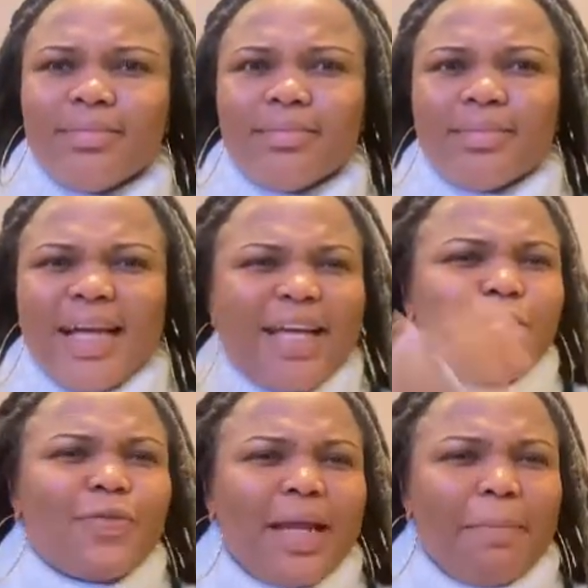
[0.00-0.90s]
I just
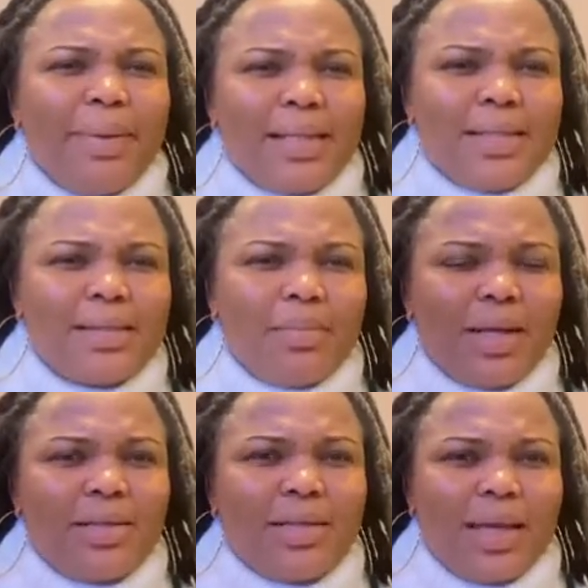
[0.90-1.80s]
feel like blessing somebody
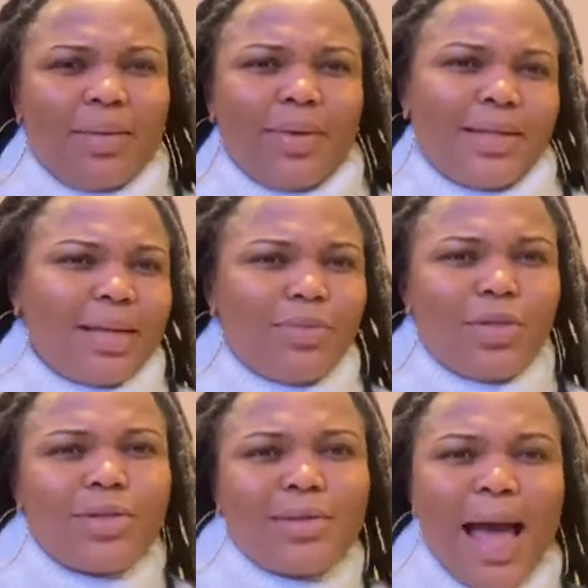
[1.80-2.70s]
today because I'm
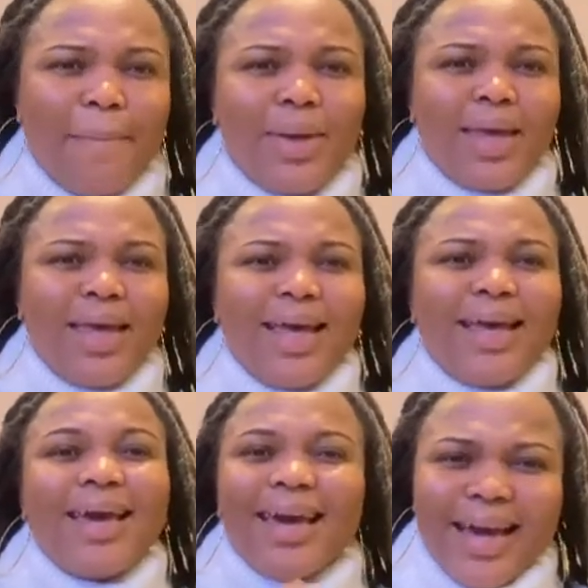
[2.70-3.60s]
just happy.
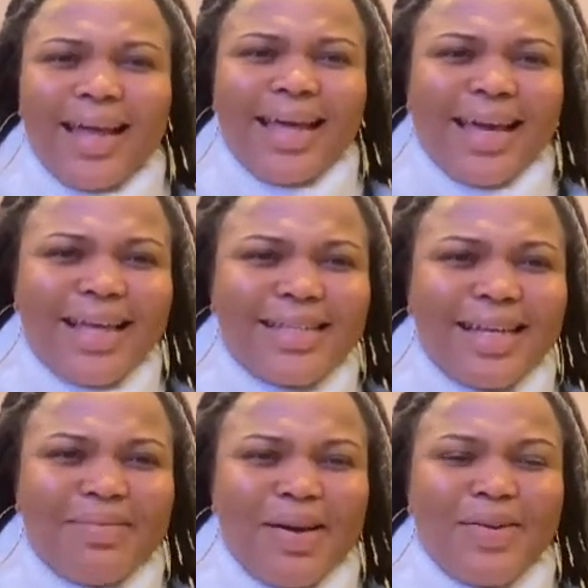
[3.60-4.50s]
Like I said in
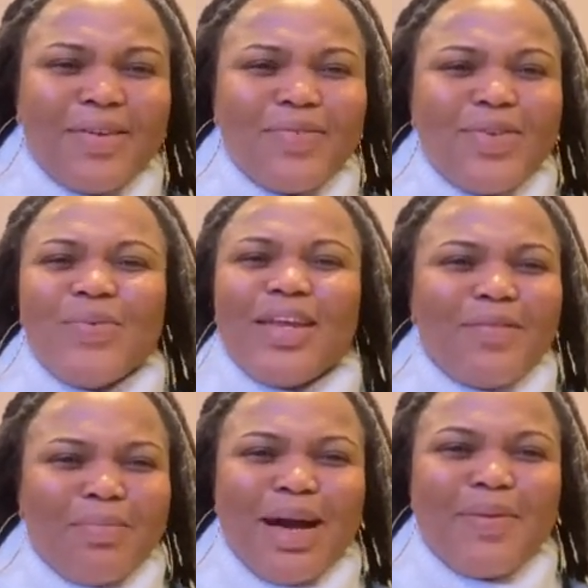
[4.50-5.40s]
my other video, whenever
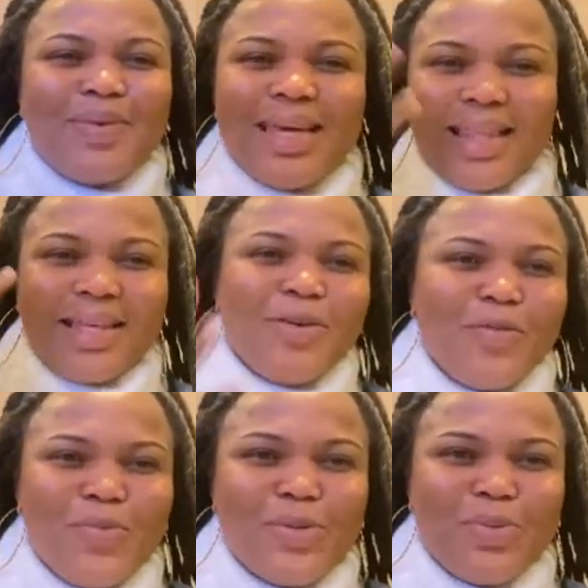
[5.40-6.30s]
I'm happy, I think of
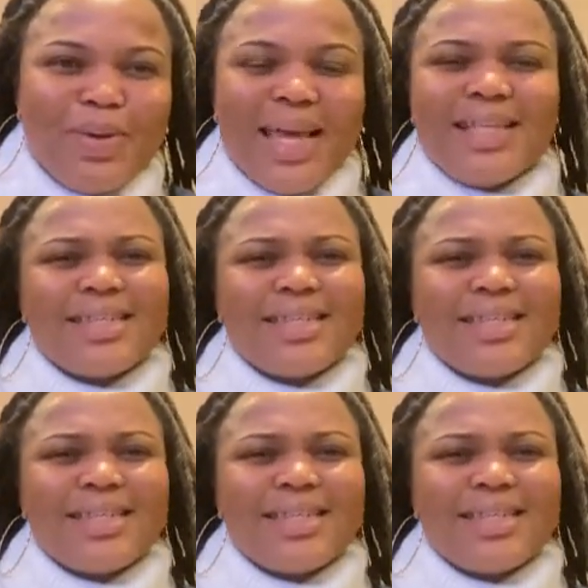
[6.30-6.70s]
who to bless.